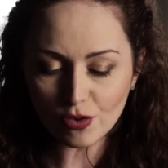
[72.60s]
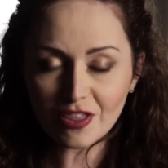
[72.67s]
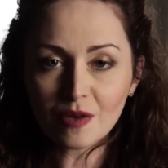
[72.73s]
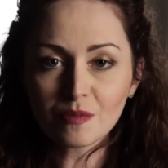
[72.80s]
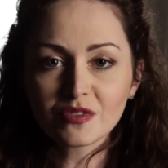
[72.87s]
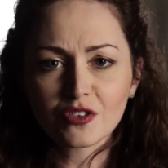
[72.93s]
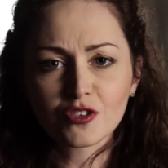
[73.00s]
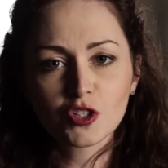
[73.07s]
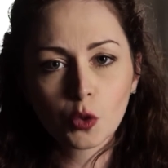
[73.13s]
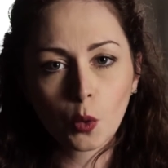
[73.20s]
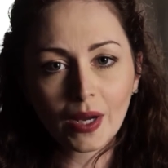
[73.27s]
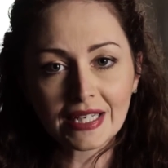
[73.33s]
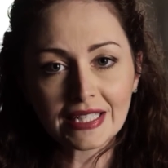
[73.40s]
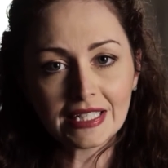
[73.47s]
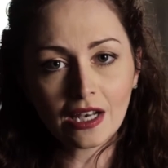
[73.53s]
rhythms and
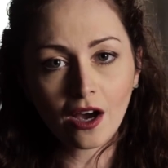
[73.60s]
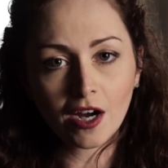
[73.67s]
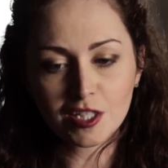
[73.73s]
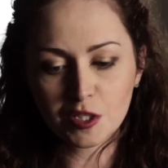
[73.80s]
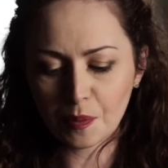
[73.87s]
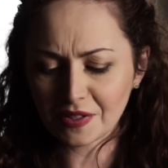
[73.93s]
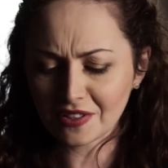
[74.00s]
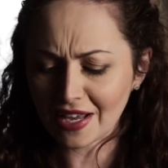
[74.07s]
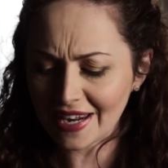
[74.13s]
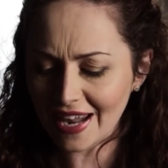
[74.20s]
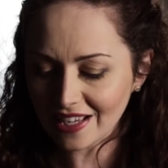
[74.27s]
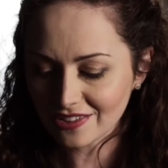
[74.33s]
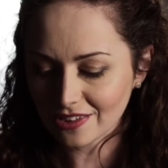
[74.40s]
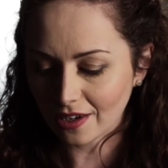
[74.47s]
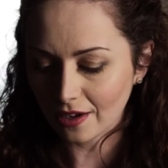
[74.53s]
squiggly lines, but a
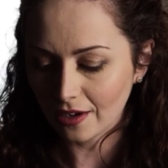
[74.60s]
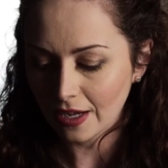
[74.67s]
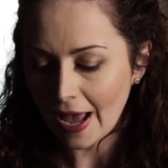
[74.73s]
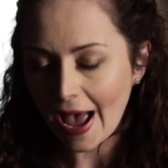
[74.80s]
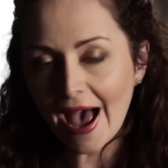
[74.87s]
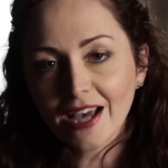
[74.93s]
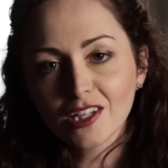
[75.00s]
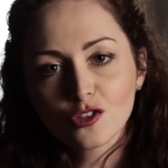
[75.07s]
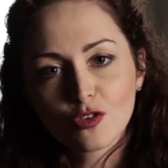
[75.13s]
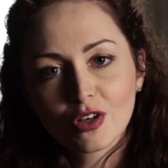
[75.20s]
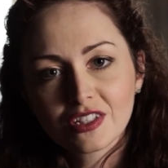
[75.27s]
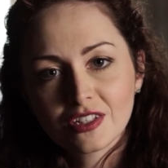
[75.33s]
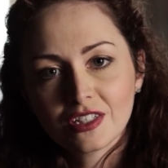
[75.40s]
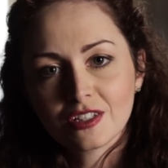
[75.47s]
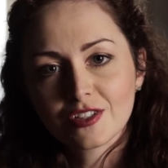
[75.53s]
letter,
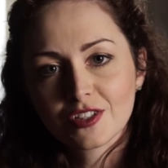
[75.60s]
handwritten and